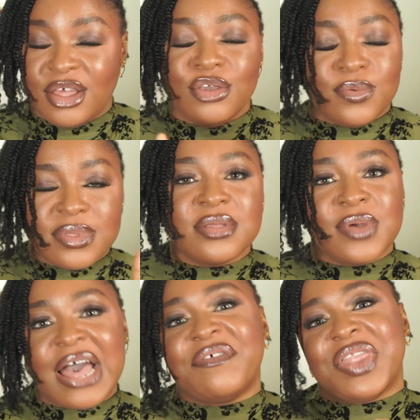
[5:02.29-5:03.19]
you will still
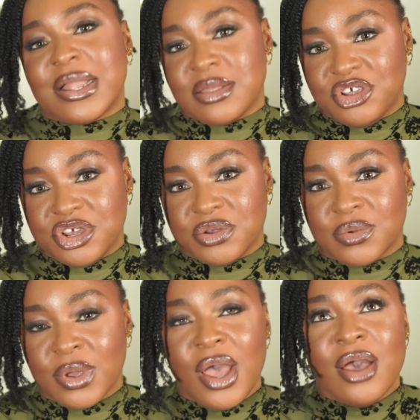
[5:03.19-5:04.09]
have that
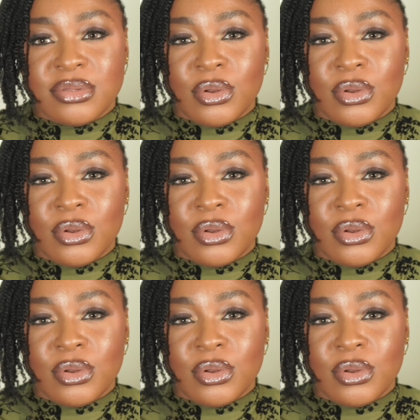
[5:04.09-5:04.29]
issue. So